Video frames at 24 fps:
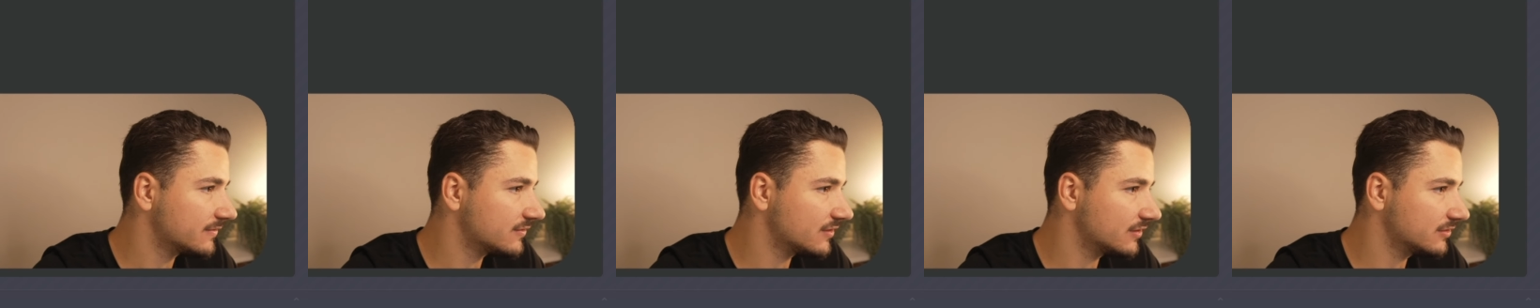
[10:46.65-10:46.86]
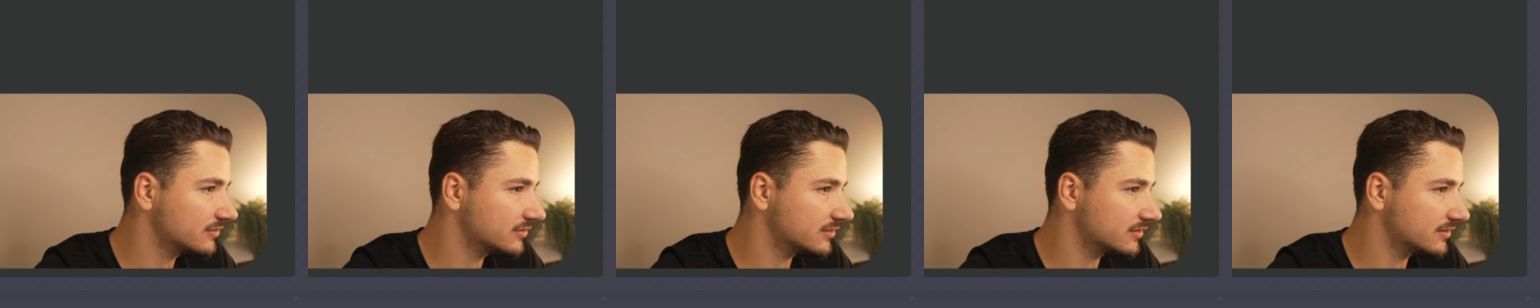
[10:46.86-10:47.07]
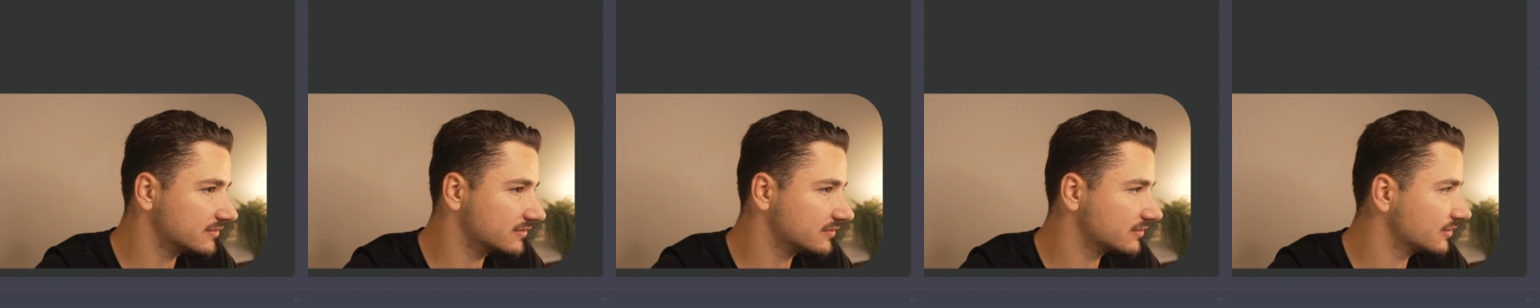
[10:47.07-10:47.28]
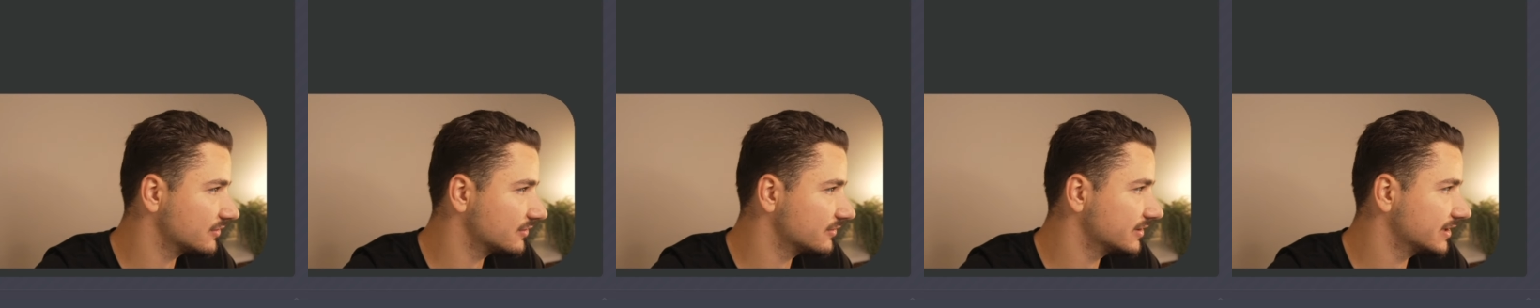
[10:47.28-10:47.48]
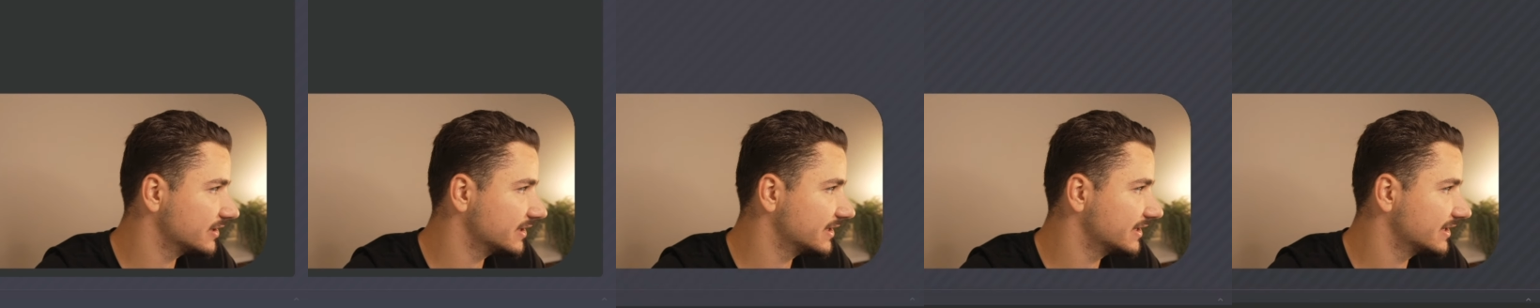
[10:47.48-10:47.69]
So let's
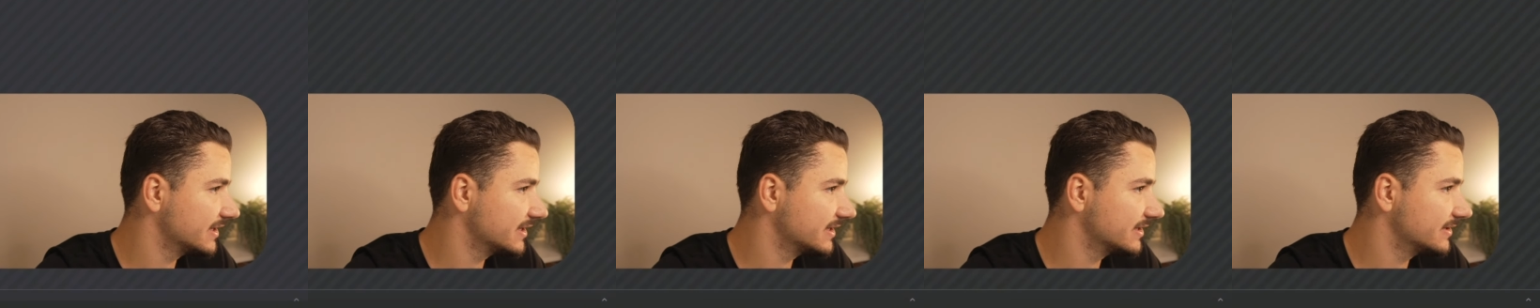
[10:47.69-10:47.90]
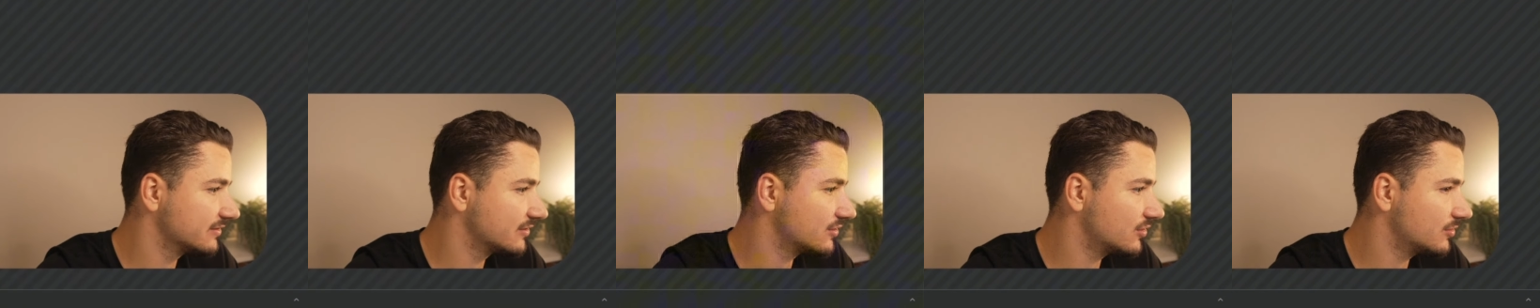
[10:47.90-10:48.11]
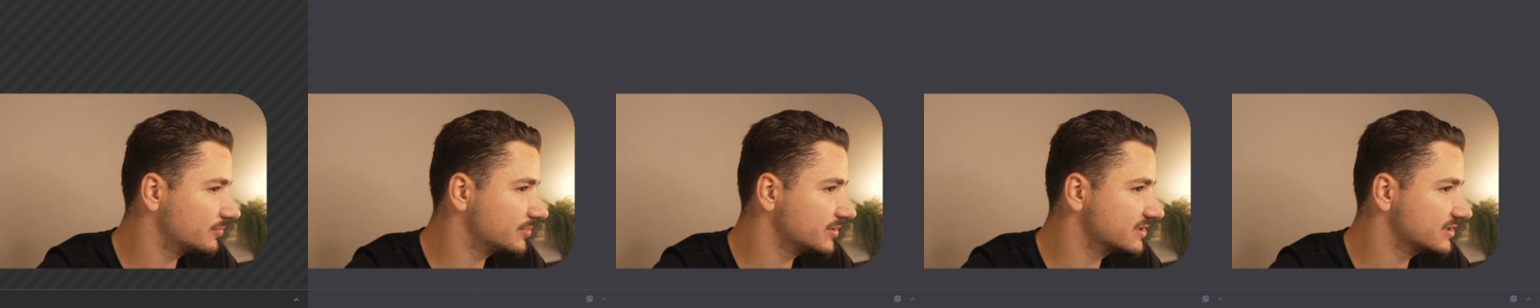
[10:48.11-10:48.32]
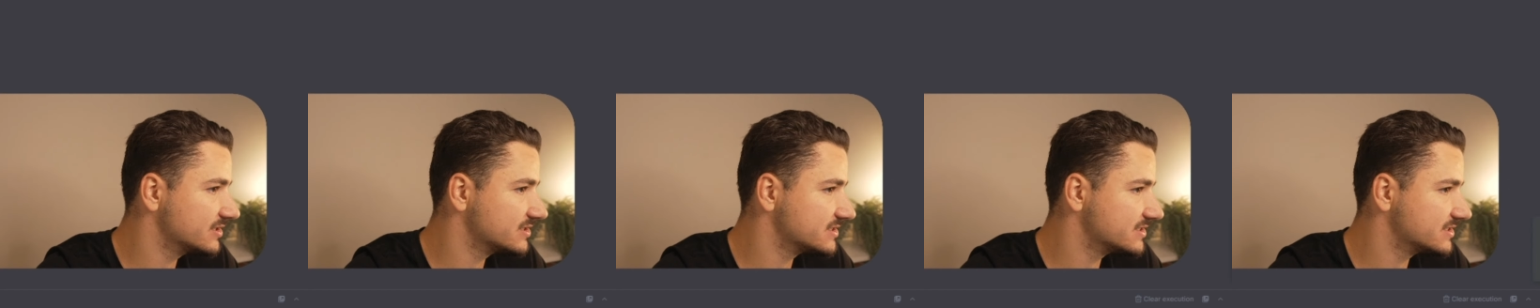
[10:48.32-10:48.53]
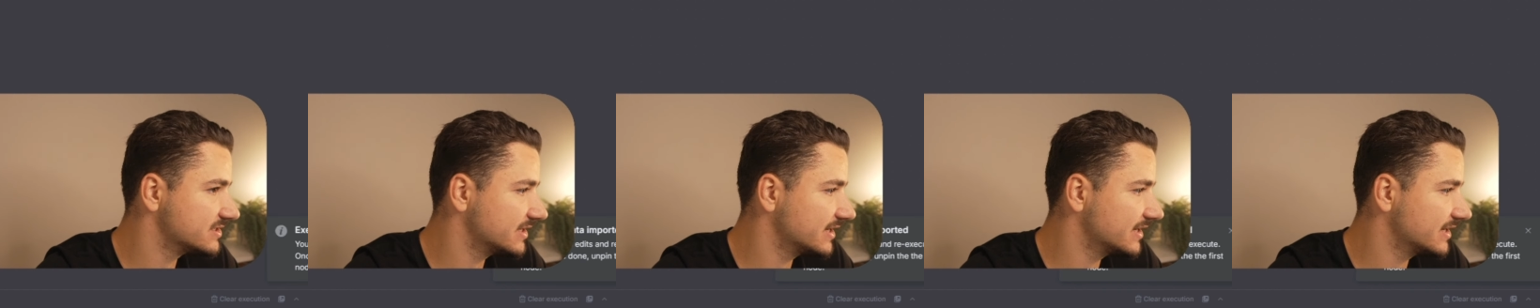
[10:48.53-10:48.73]
go ahead, copy
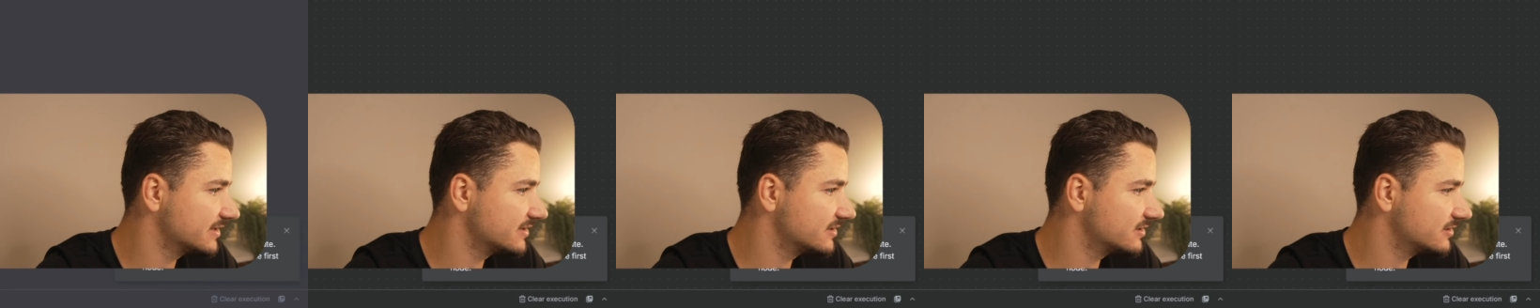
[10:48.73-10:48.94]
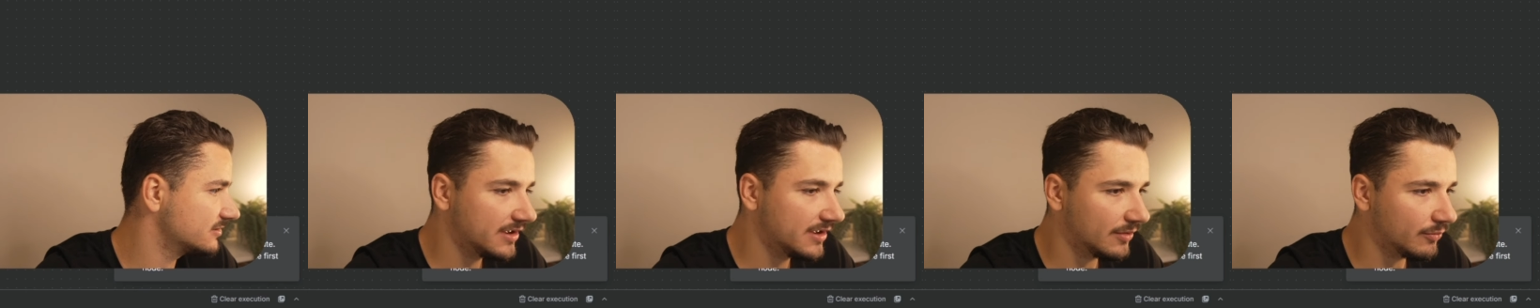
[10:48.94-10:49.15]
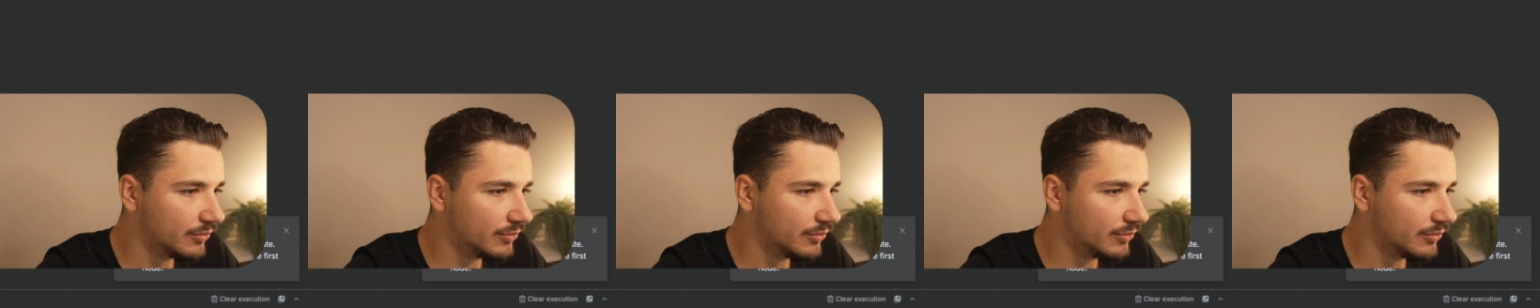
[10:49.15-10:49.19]
this to editor.